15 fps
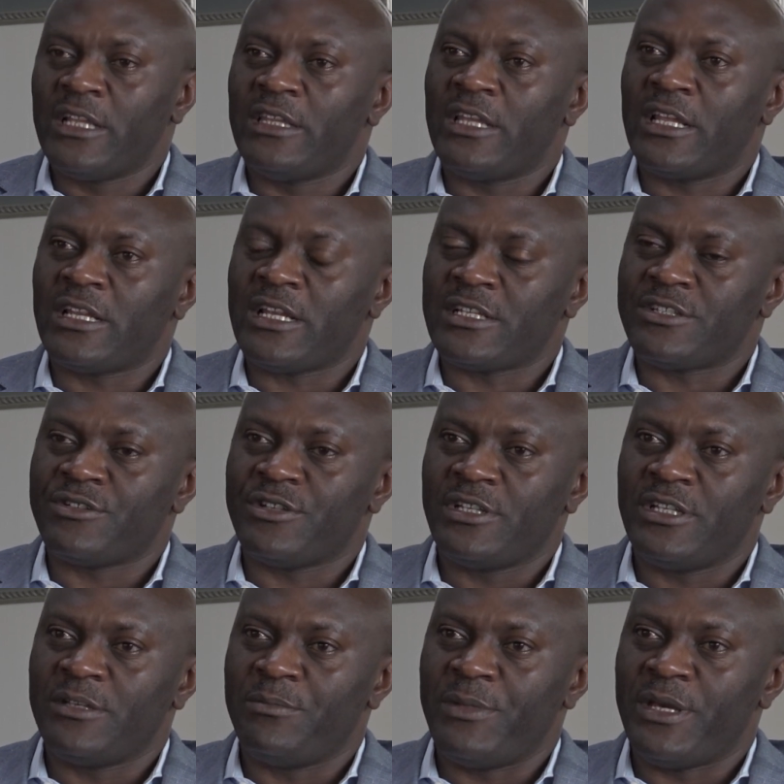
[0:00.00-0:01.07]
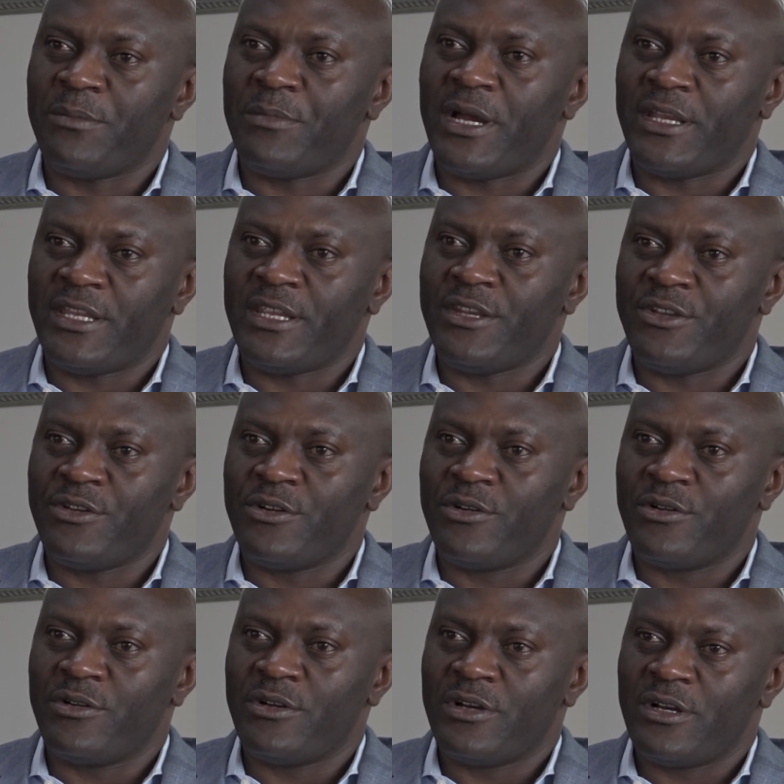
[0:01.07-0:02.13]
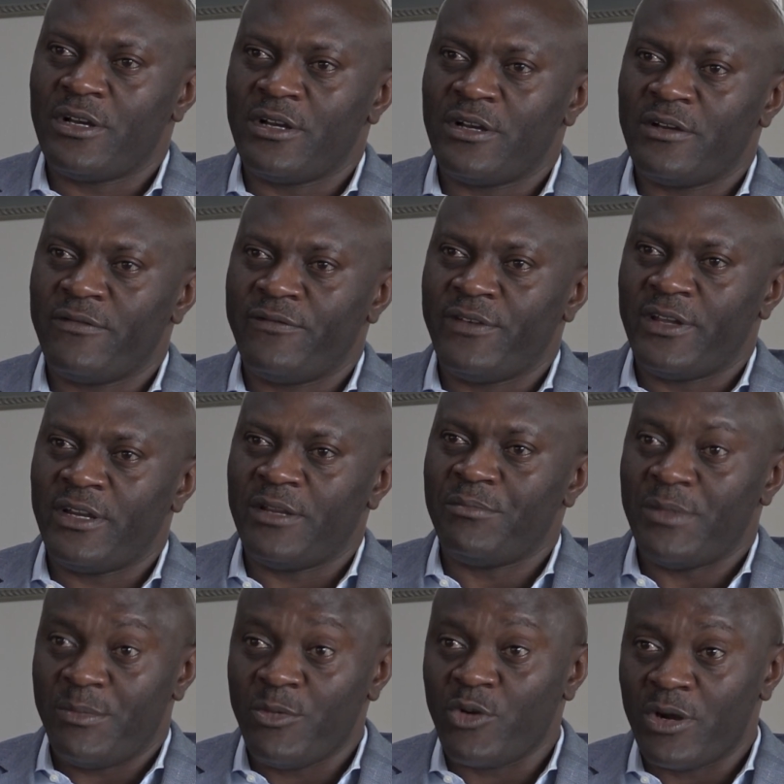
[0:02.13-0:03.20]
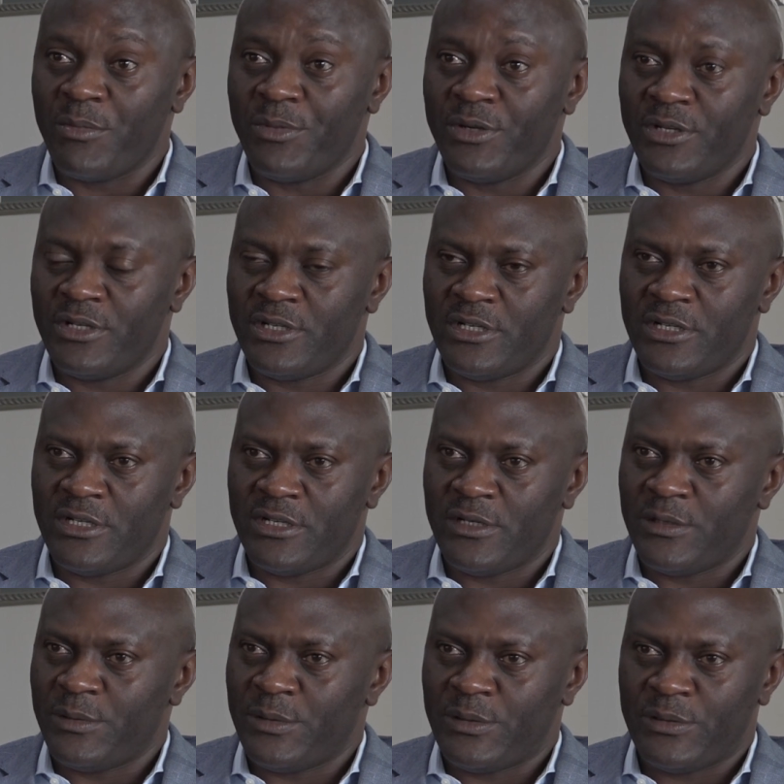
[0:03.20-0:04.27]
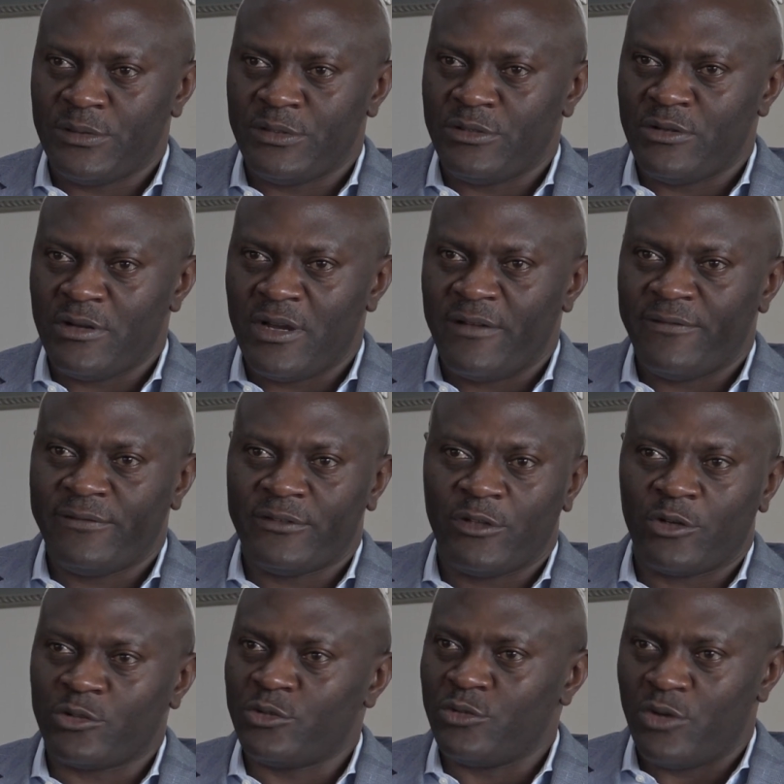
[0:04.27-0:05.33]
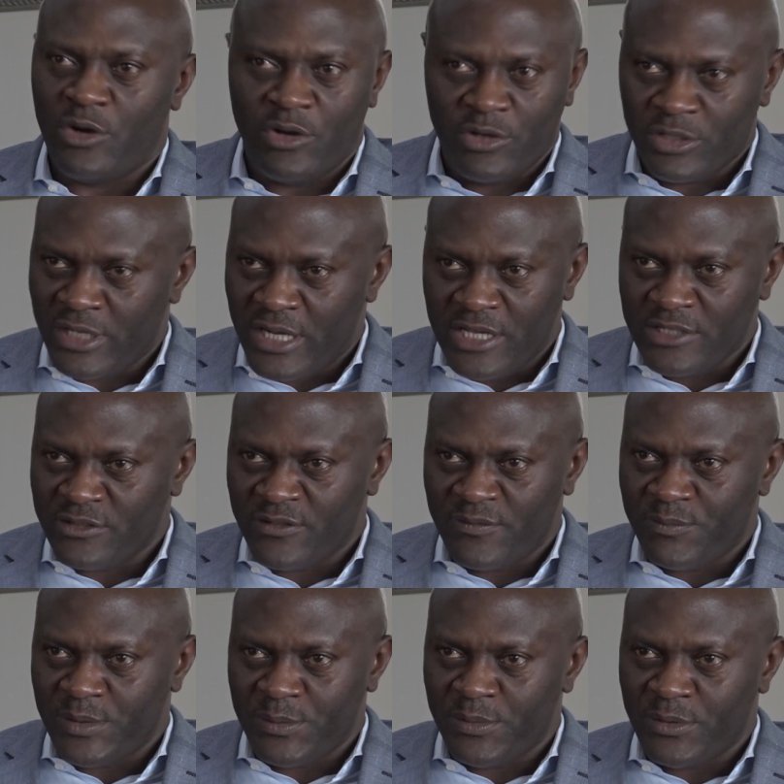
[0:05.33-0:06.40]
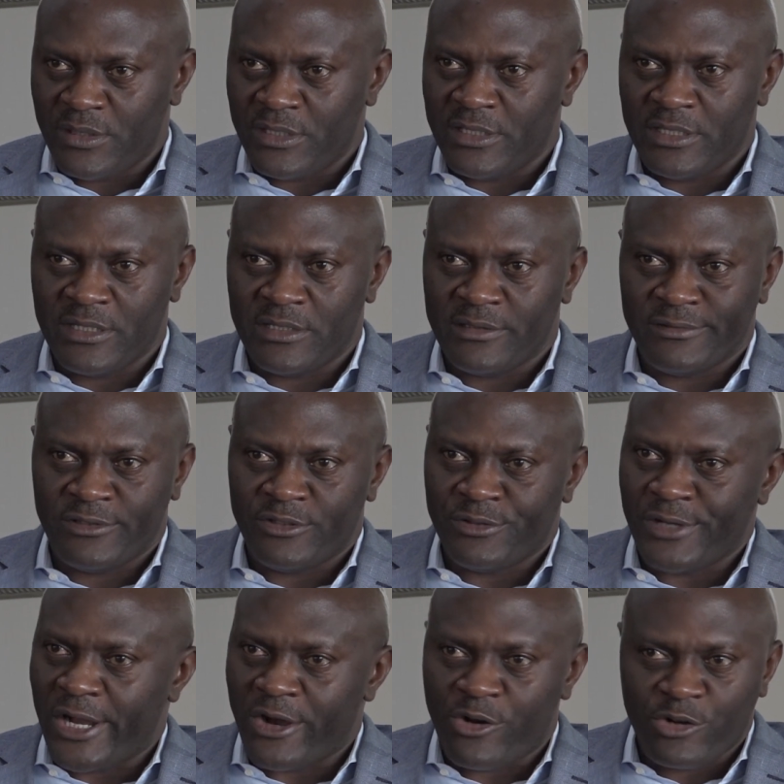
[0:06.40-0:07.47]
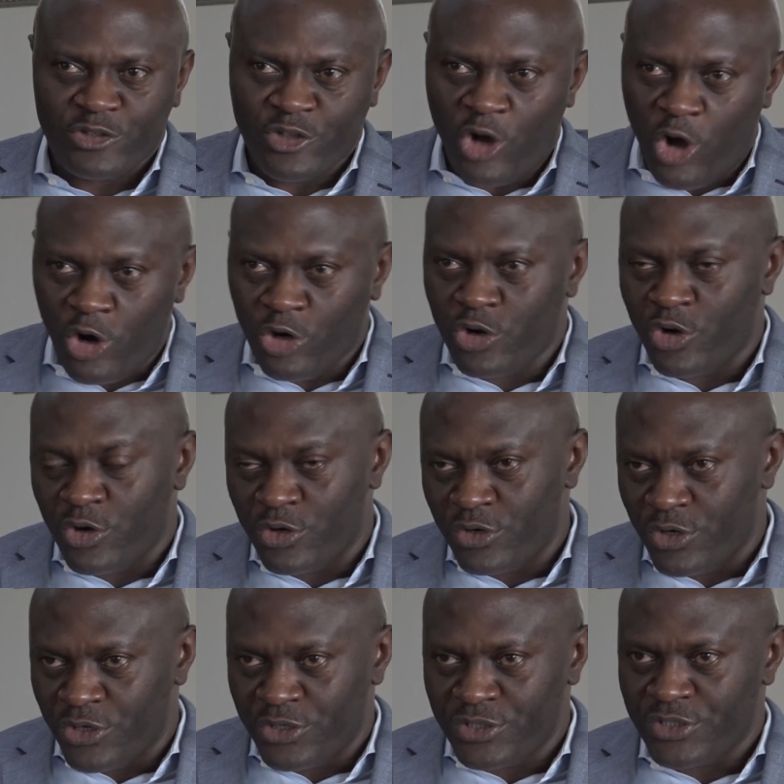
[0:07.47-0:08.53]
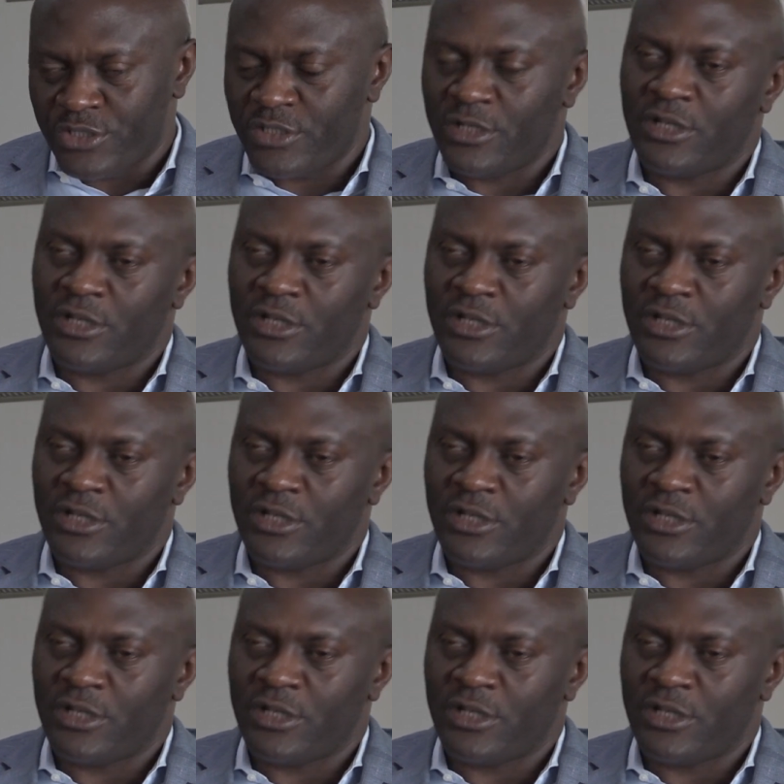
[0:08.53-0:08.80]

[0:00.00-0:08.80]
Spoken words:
that has really made my tenure very memorable. I've talked to all kinds of people across all corners